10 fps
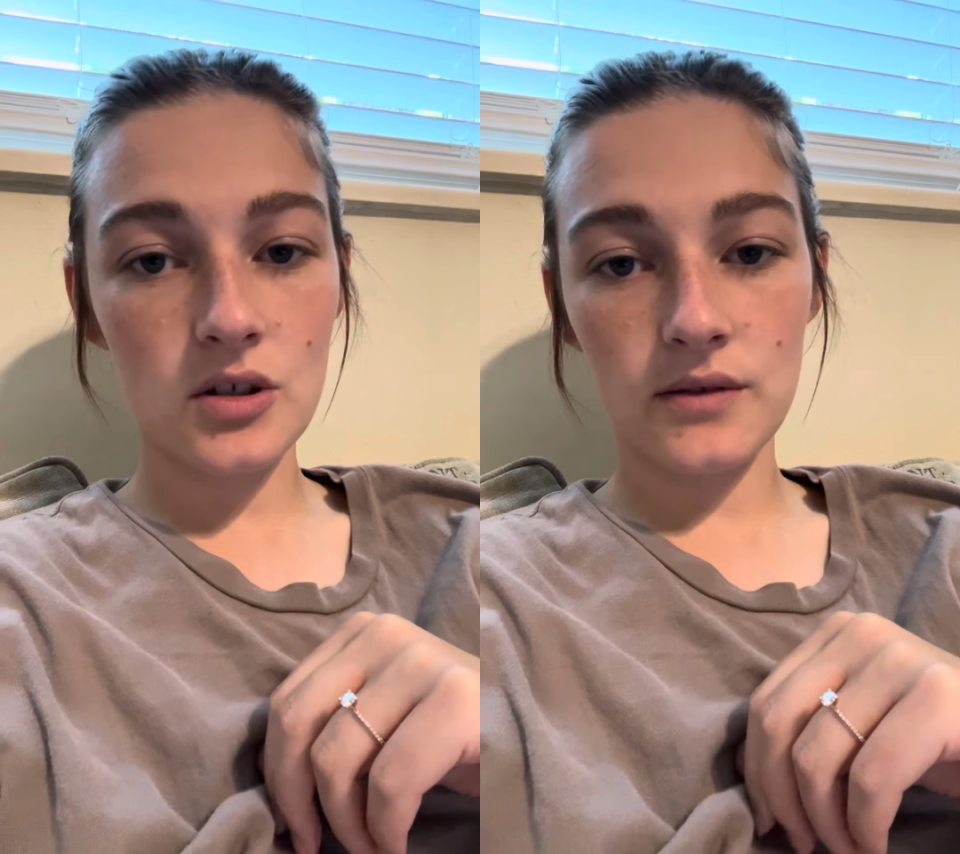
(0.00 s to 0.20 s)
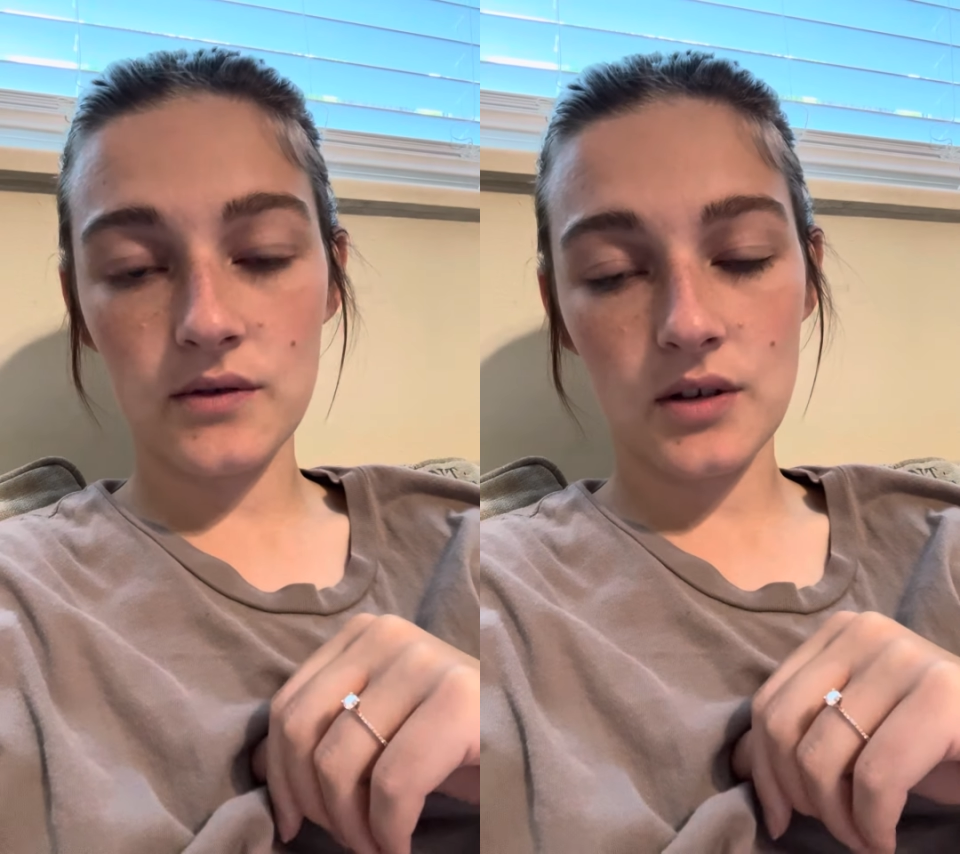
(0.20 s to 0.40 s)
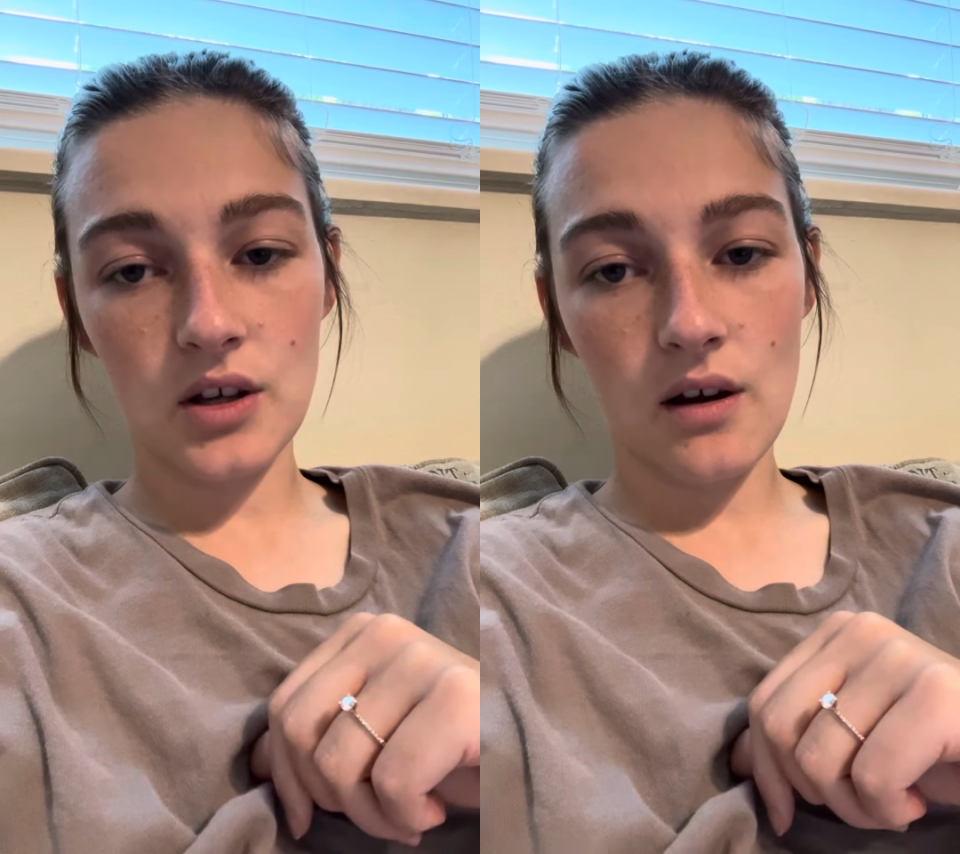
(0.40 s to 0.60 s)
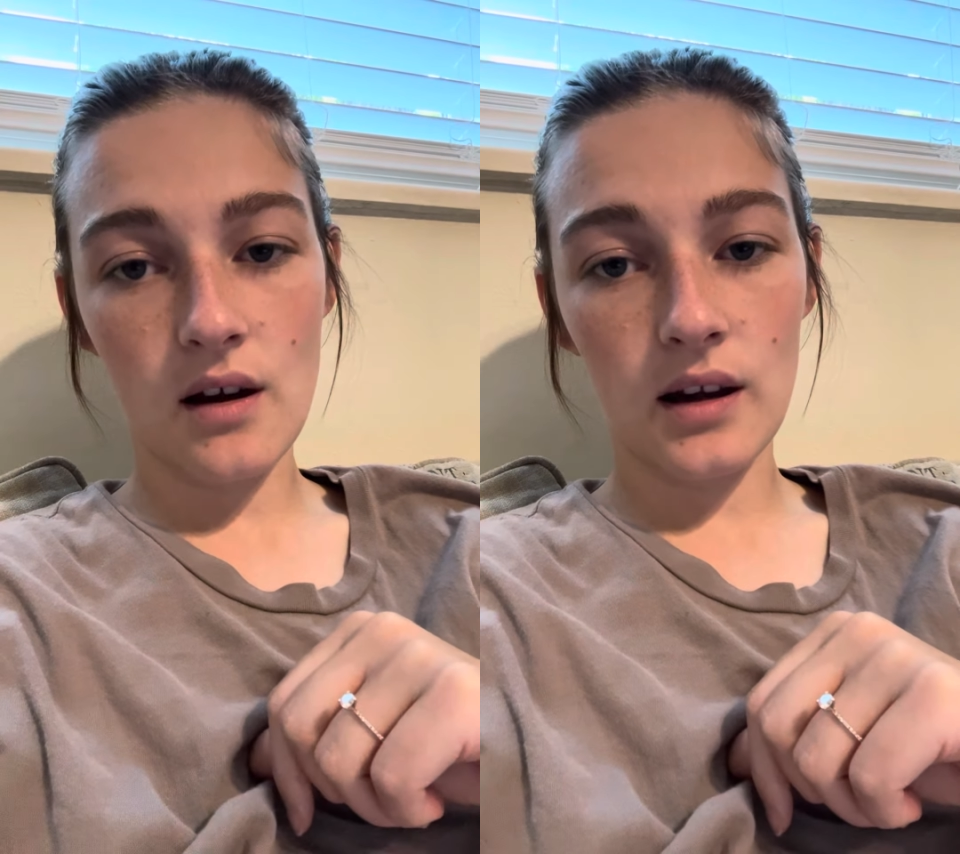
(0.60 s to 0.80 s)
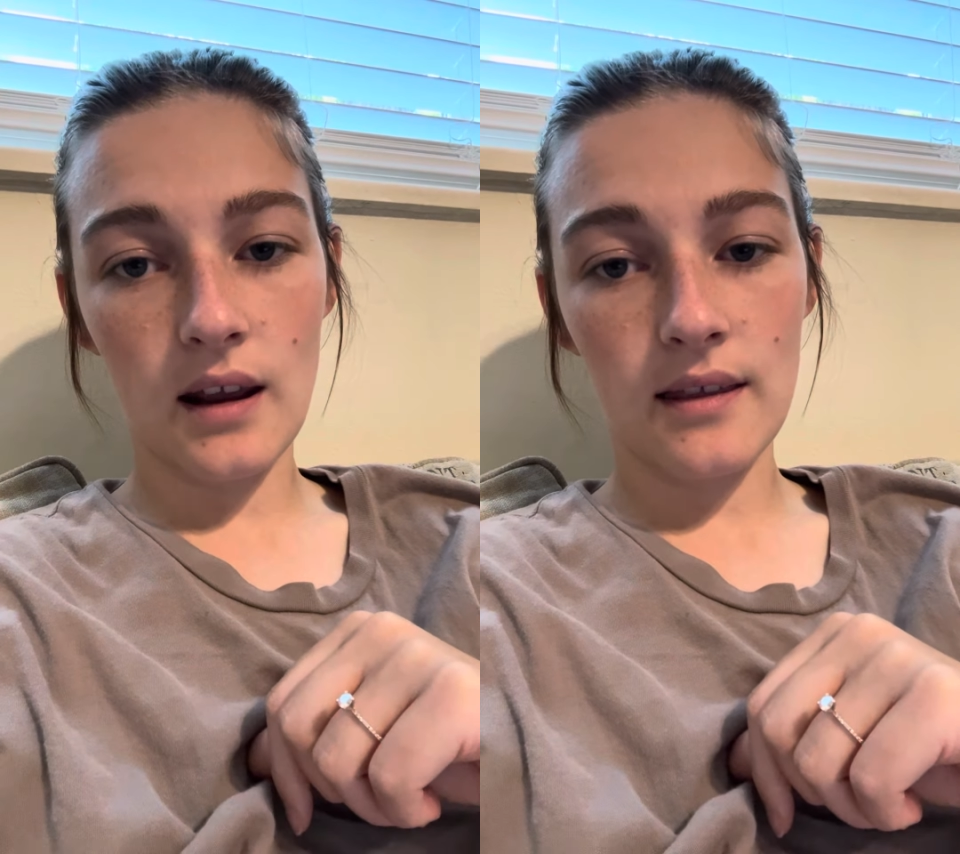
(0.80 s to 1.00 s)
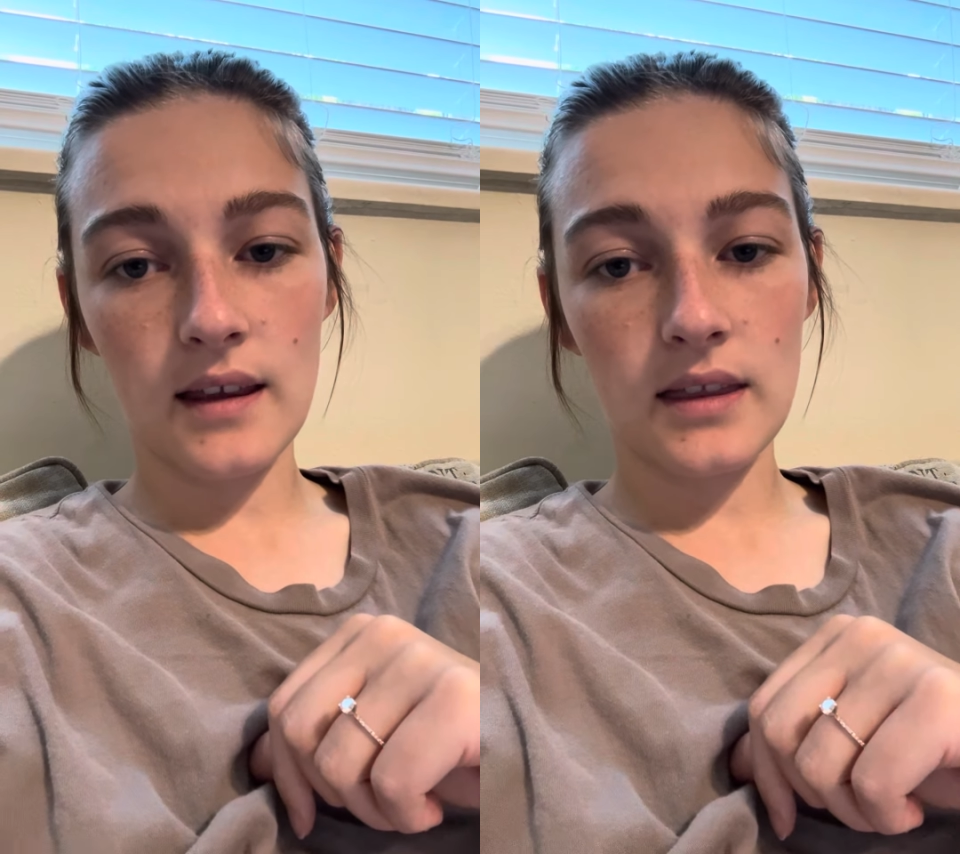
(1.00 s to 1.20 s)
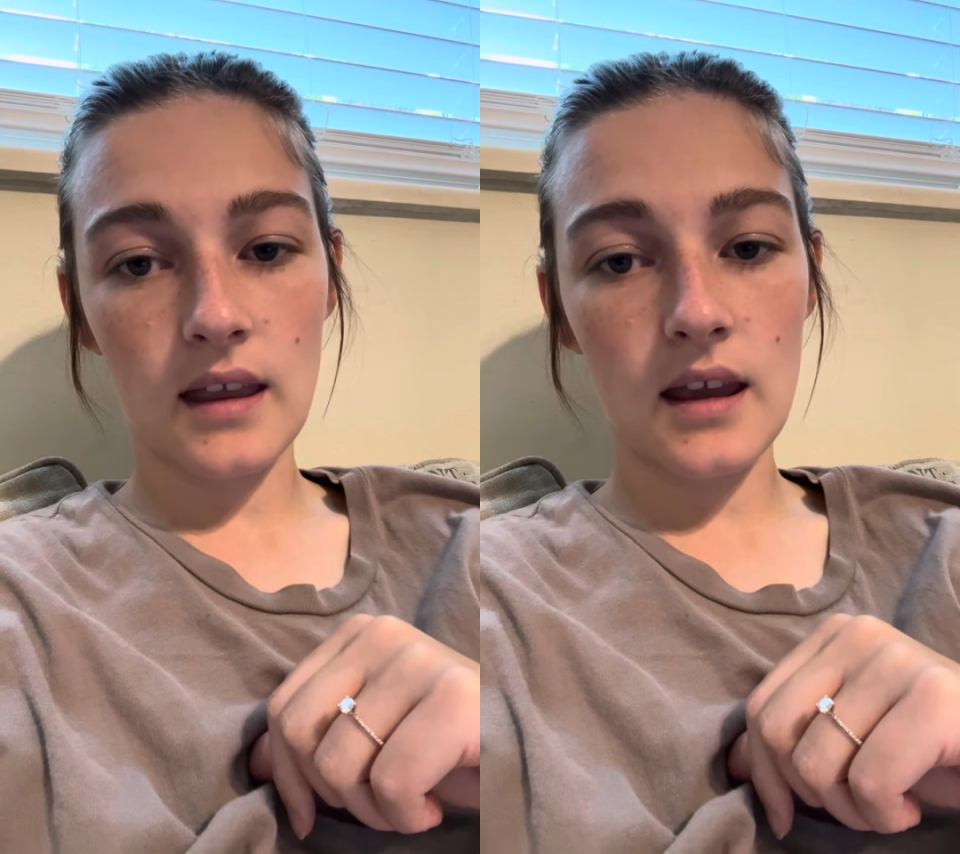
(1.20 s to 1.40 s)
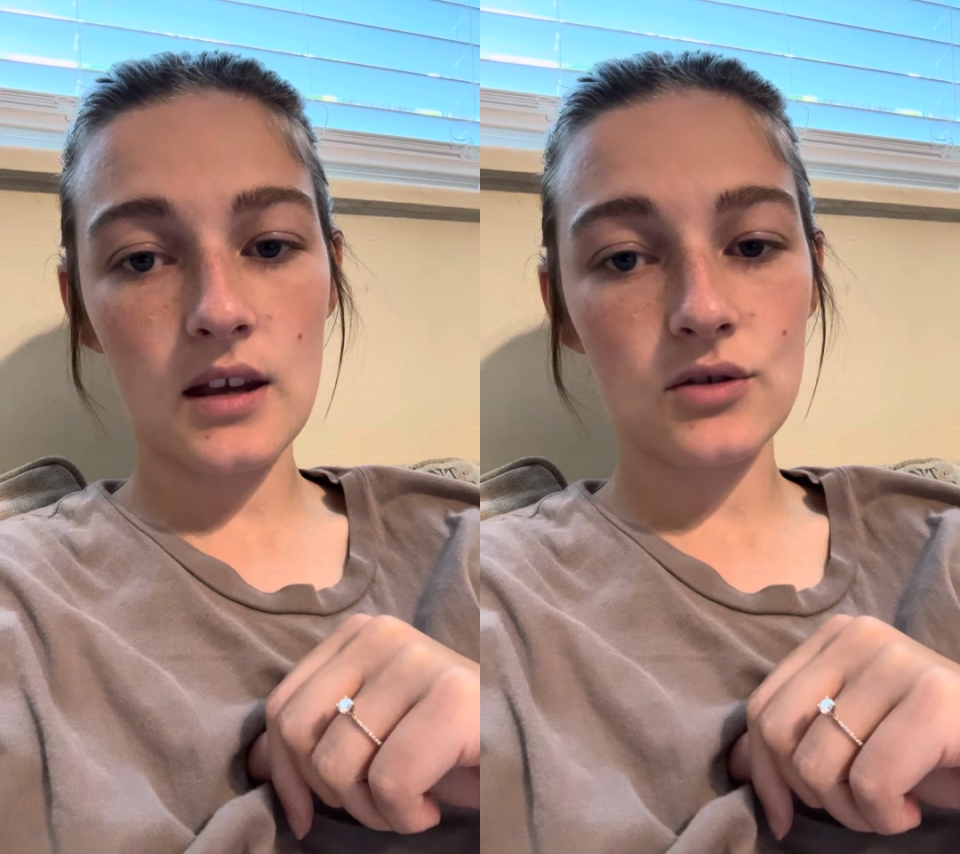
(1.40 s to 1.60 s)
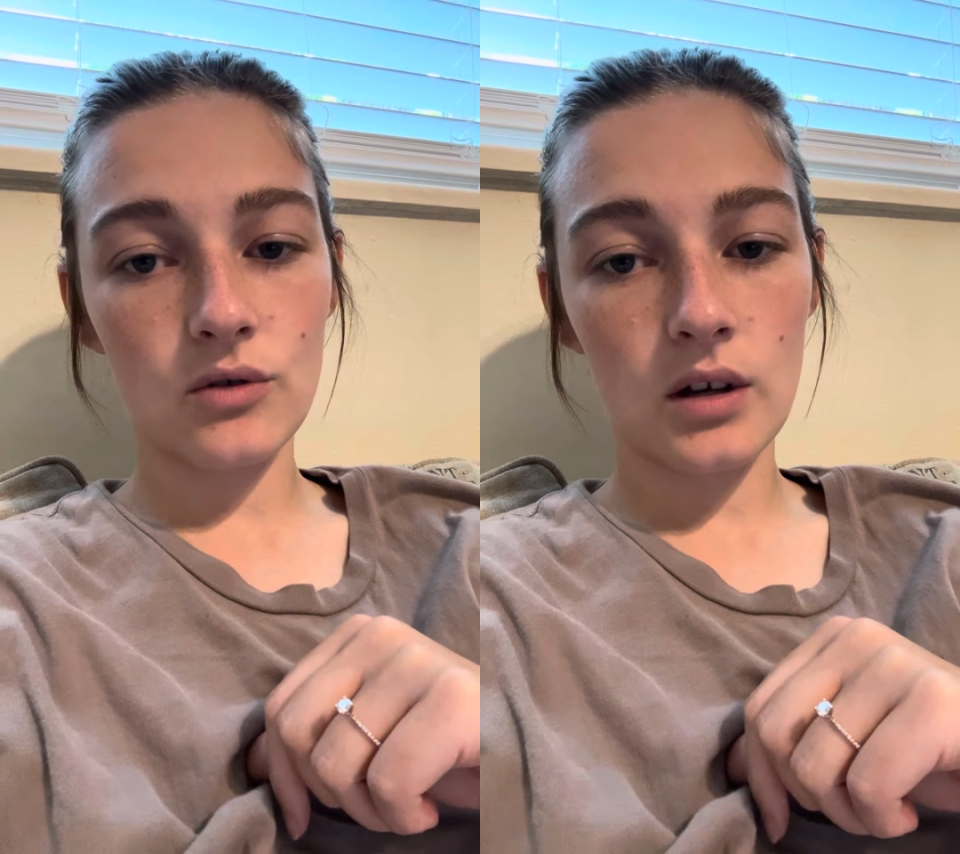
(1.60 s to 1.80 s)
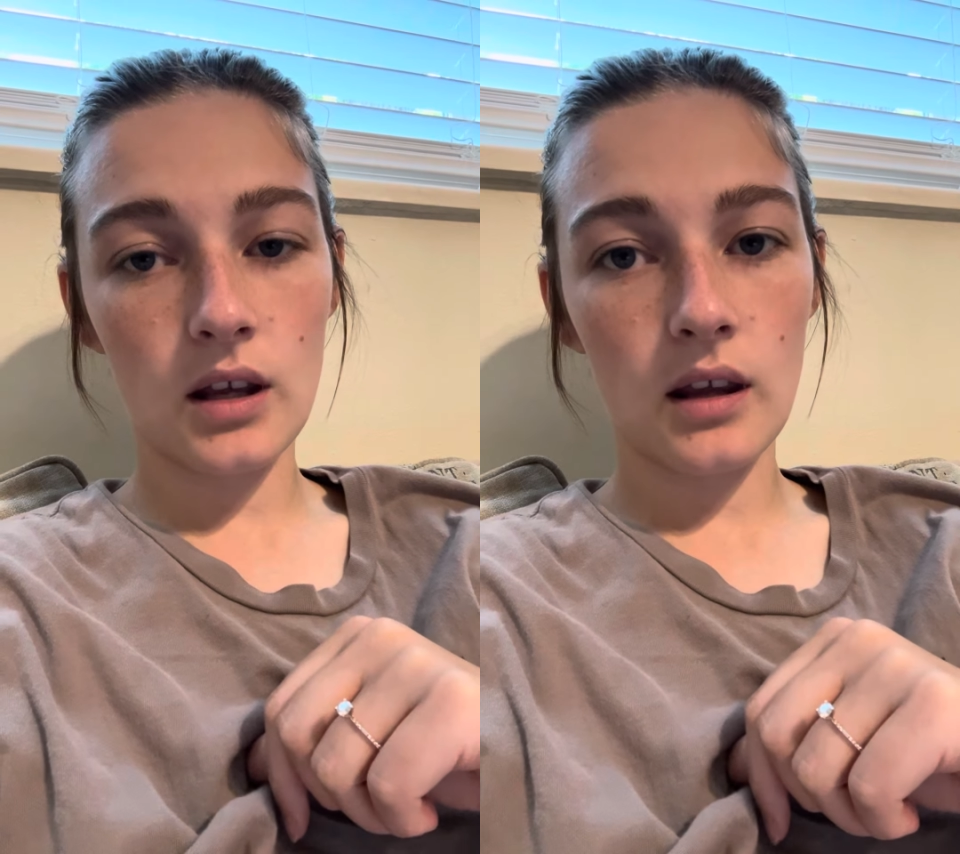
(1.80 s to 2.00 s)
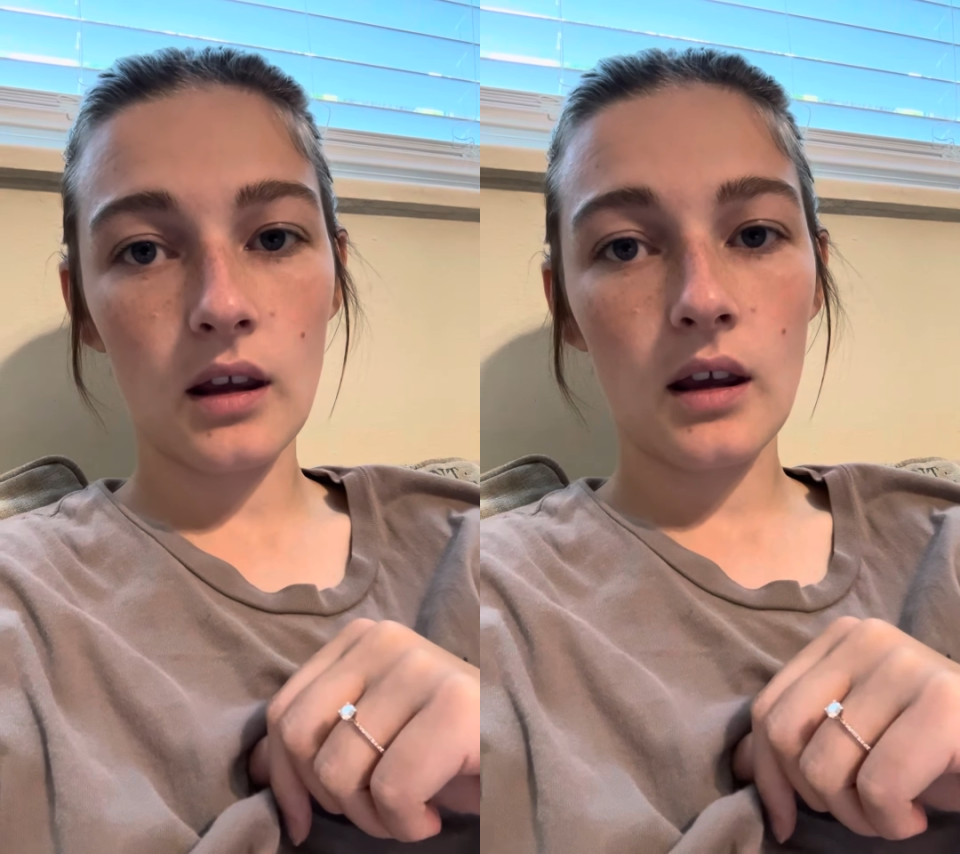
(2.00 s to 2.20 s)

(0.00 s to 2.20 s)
of doing good and that they enjoy